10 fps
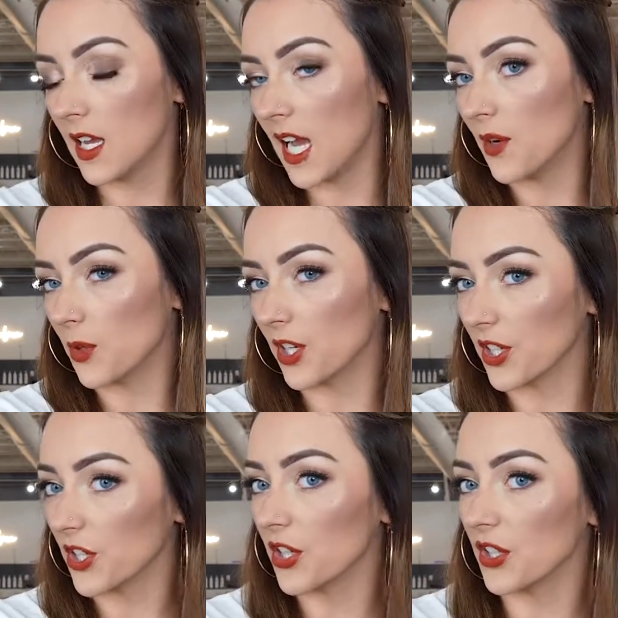and we're
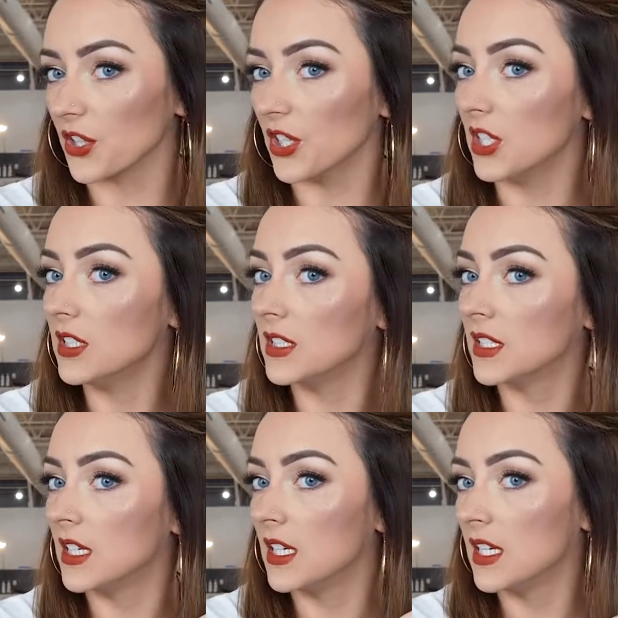gonna curl
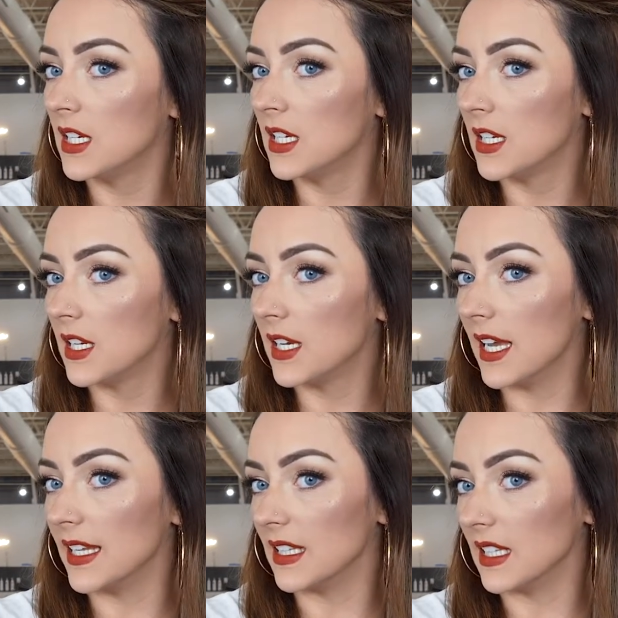
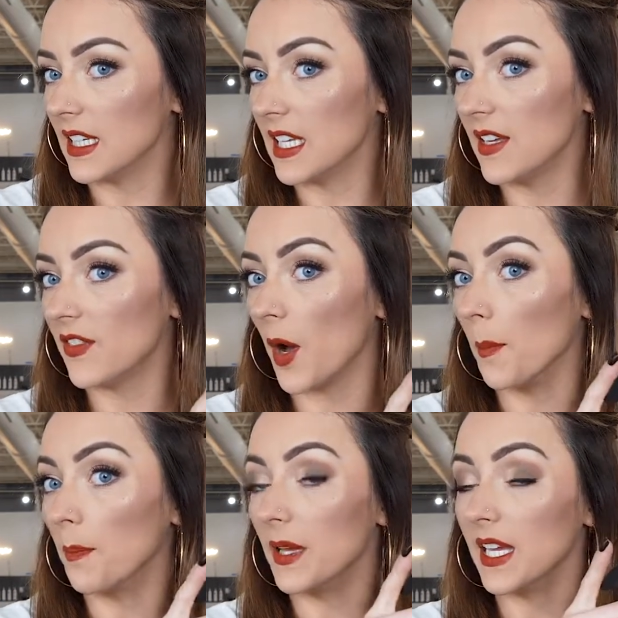and leave a
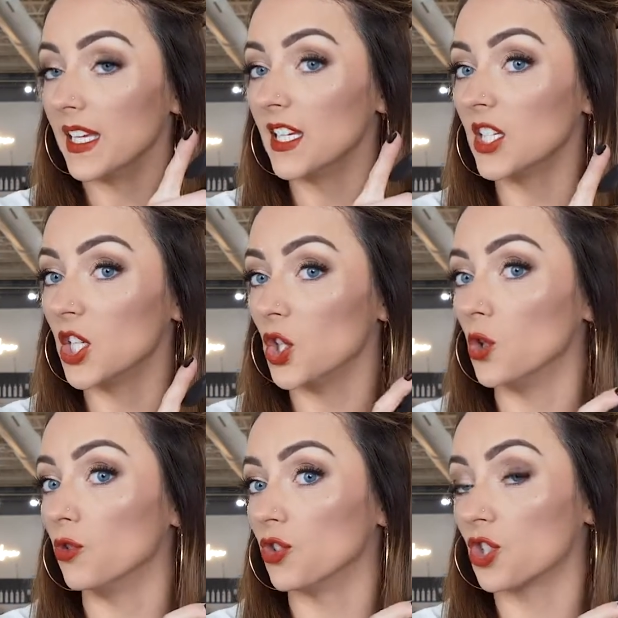big,
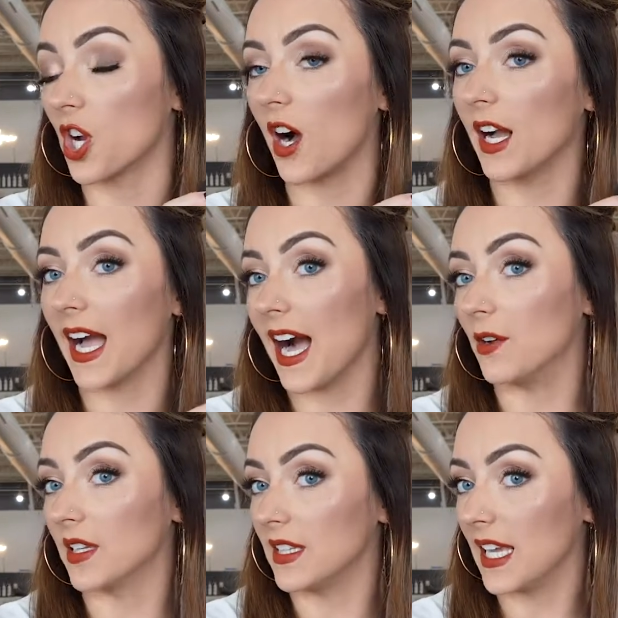huge chunk
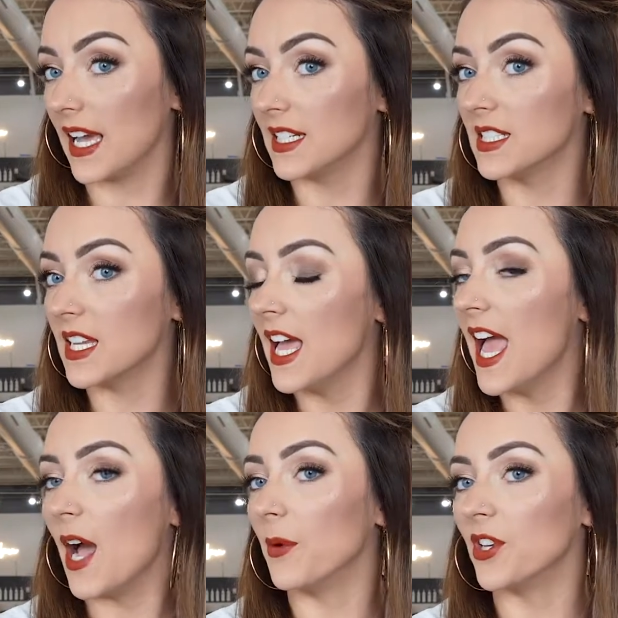out at the end.
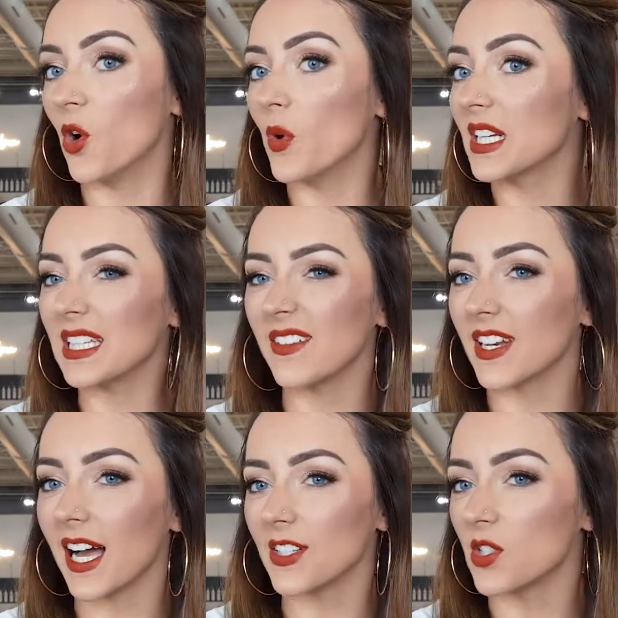And we don't wanna leave
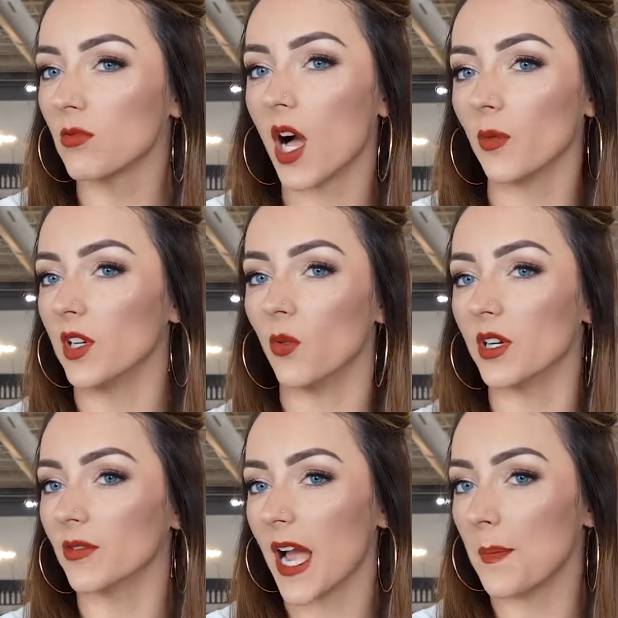it on too long, we don't
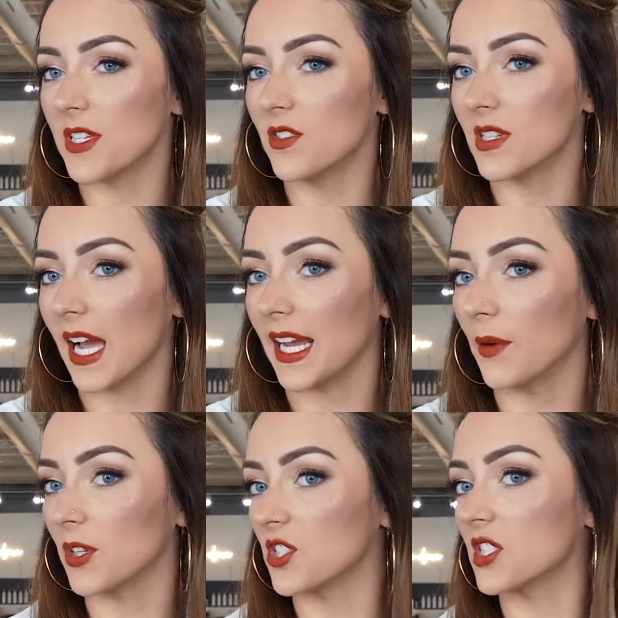wanna wrap it too
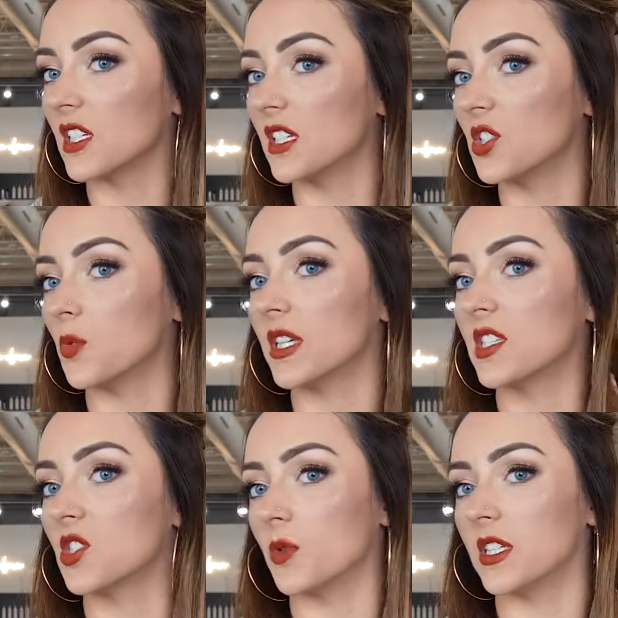tight. We're just gonna
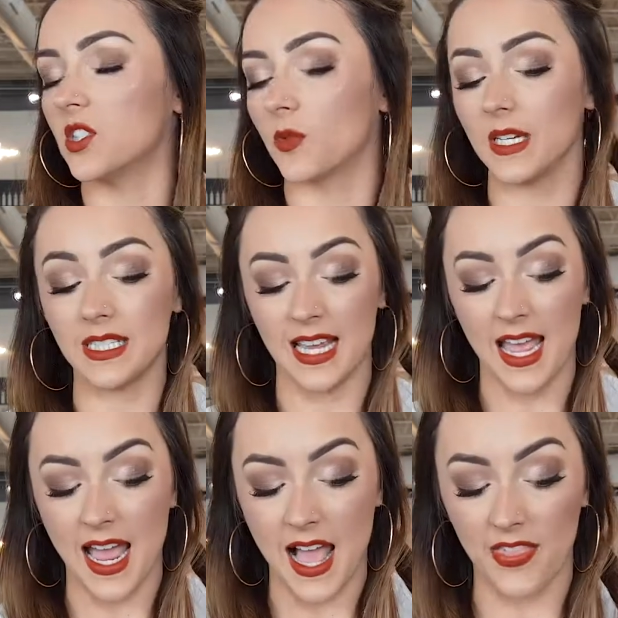twist, twist, twist,
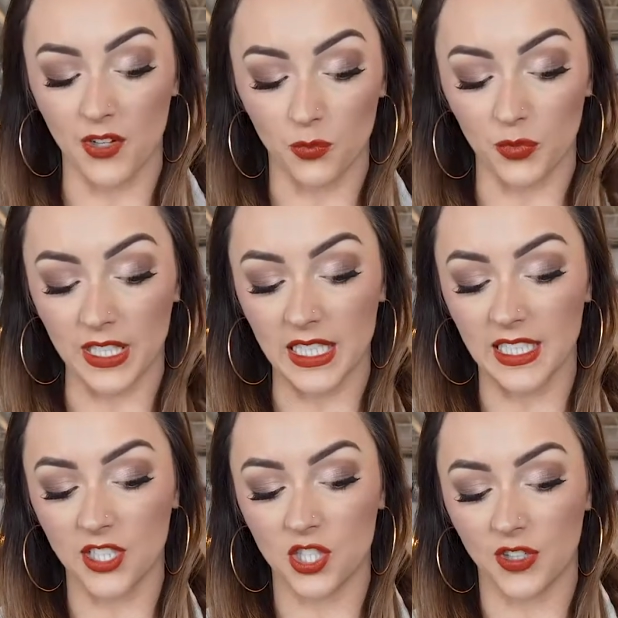and then
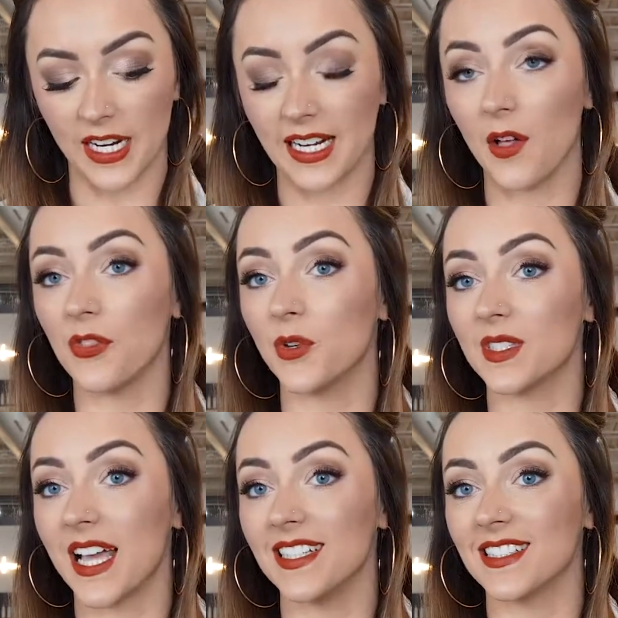really straighten out
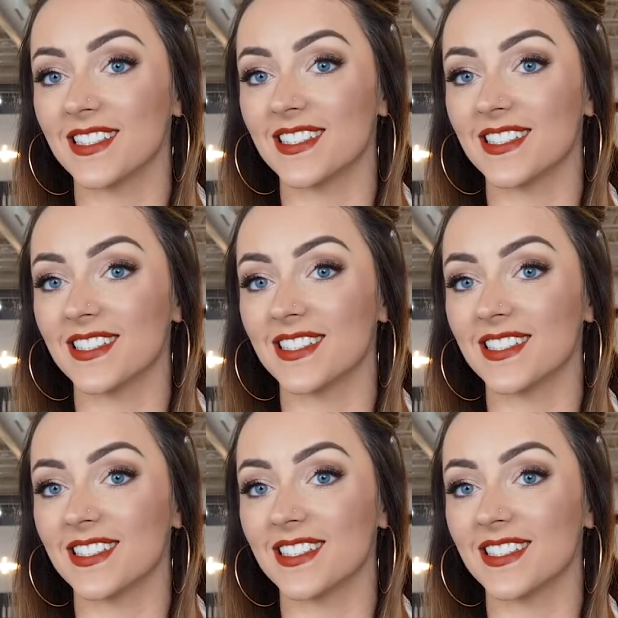those ends.